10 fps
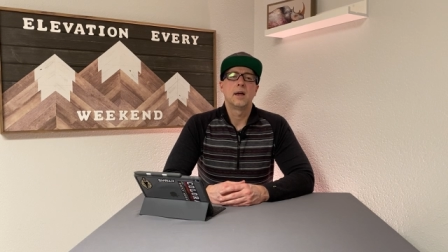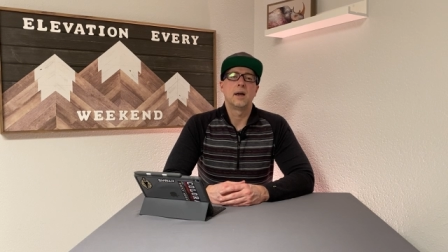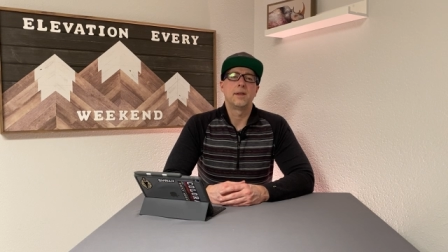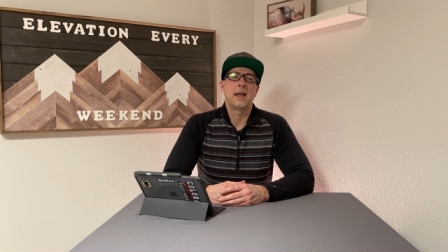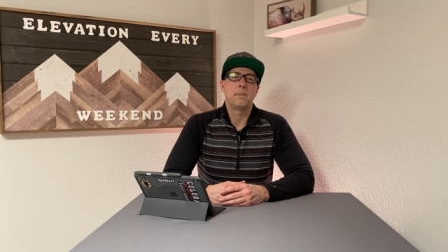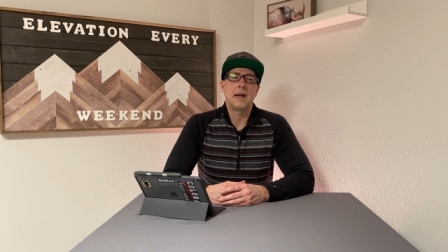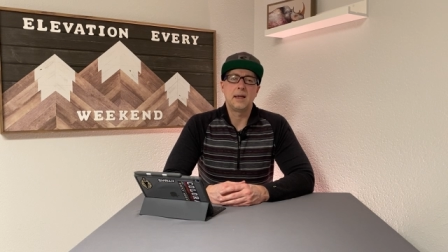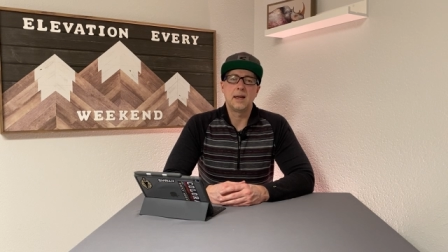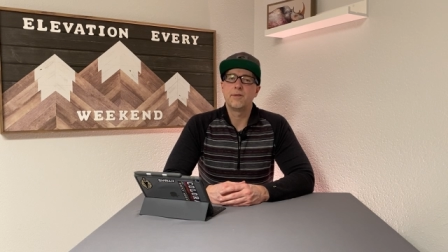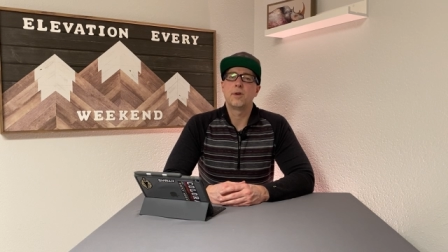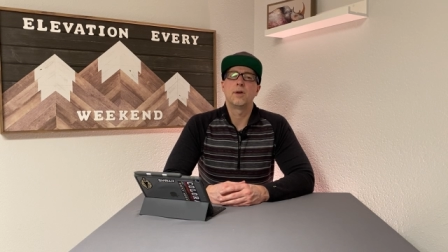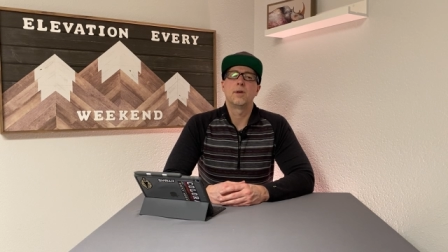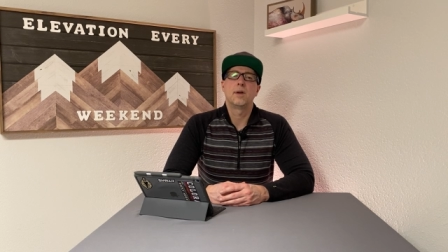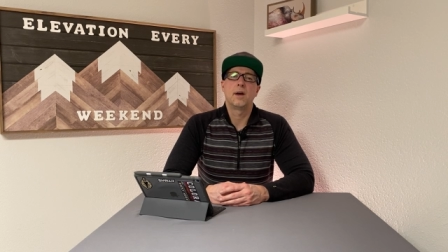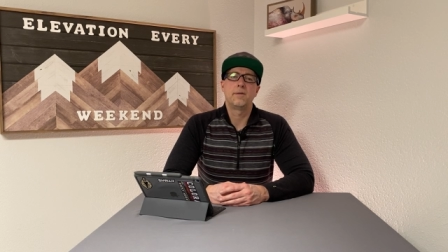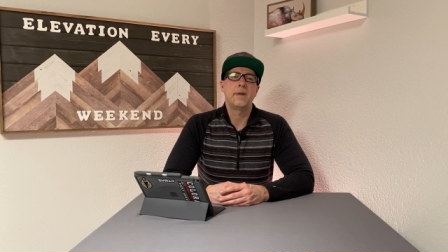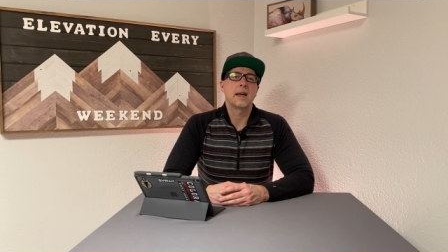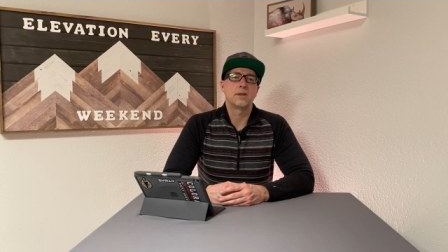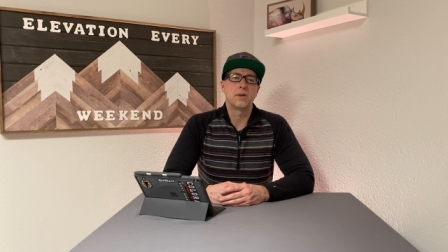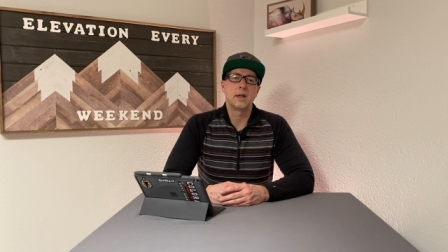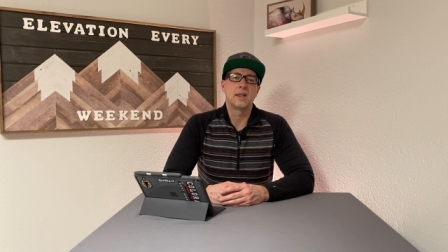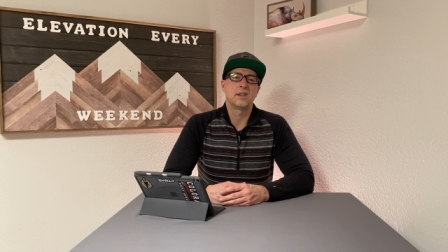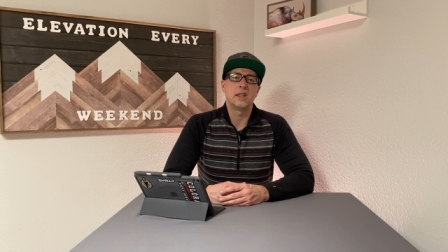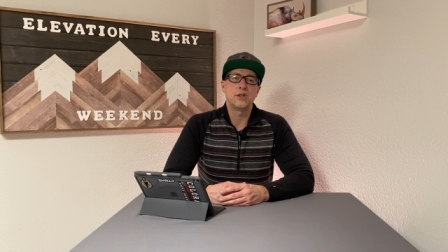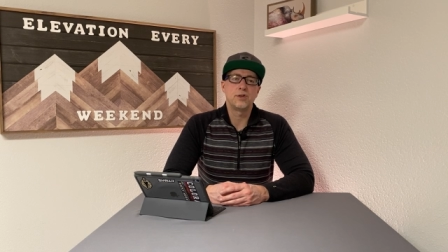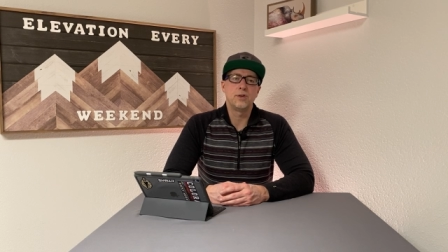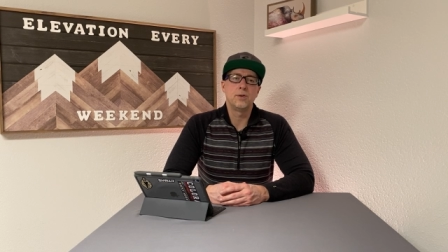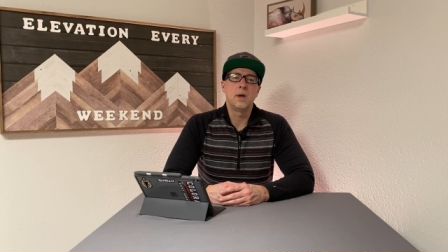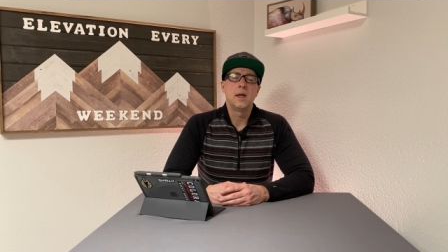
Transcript: that may never factor in as an issue.